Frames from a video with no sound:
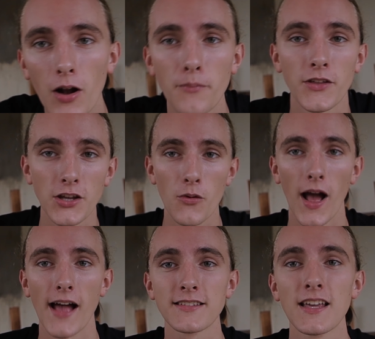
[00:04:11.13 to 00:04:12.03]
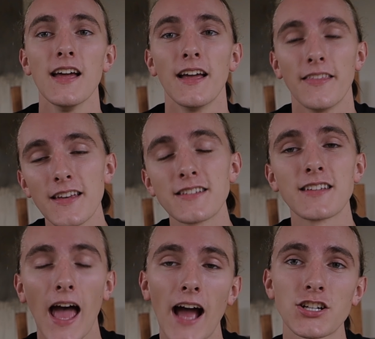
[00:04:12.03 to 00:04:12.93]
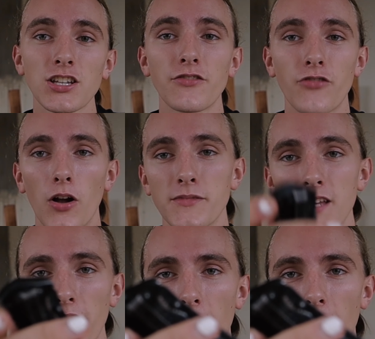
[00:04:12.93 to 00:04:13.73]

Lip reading: from the US. This is actually from South